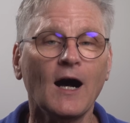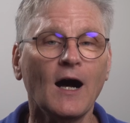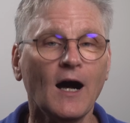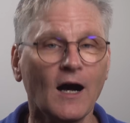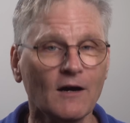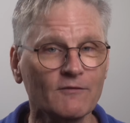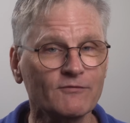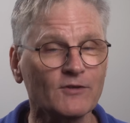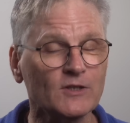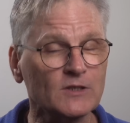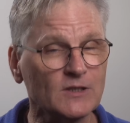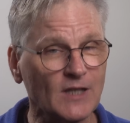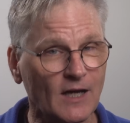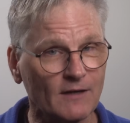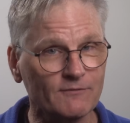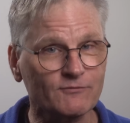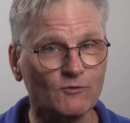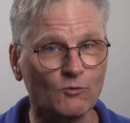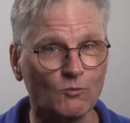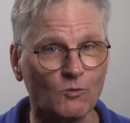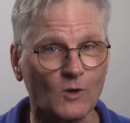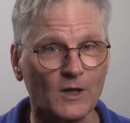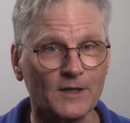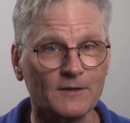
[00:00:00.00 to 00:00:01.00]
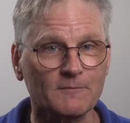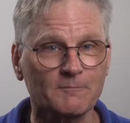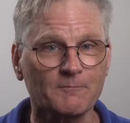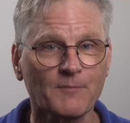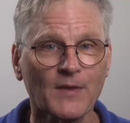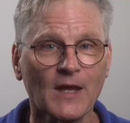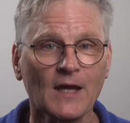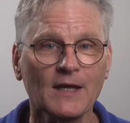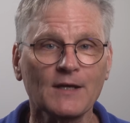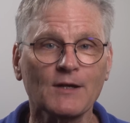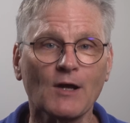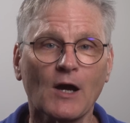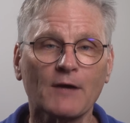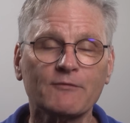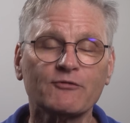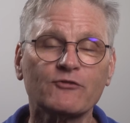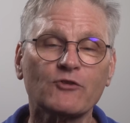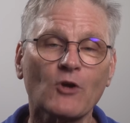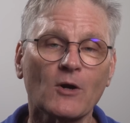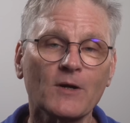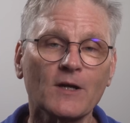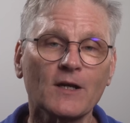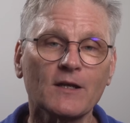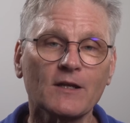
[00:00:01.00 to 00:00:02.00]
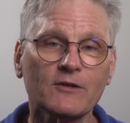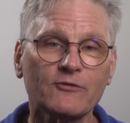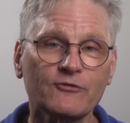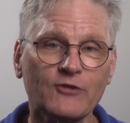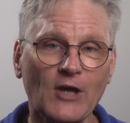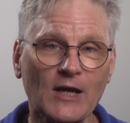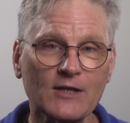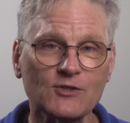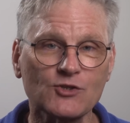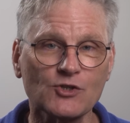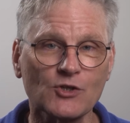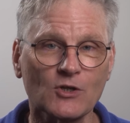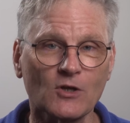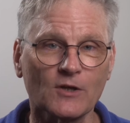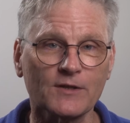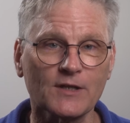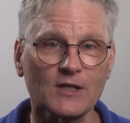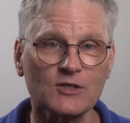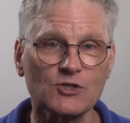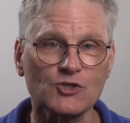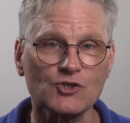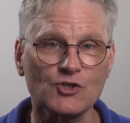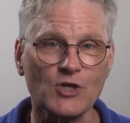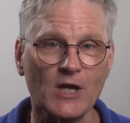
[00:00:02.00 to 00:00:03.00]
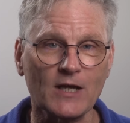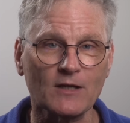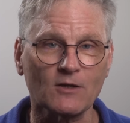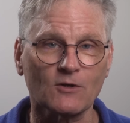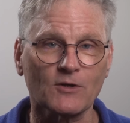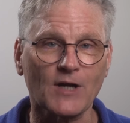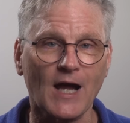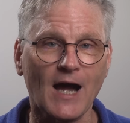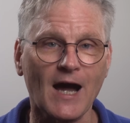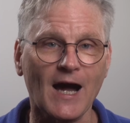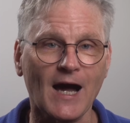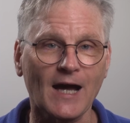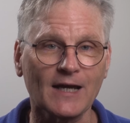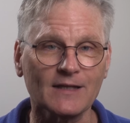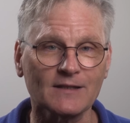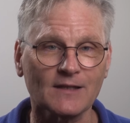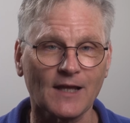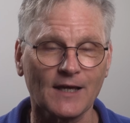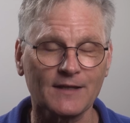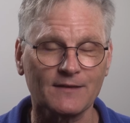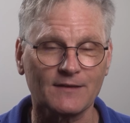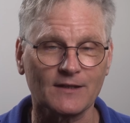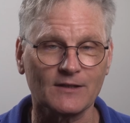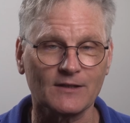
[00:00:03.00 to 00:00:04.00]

of a loved one. Now, I've started a section on this channel to highlight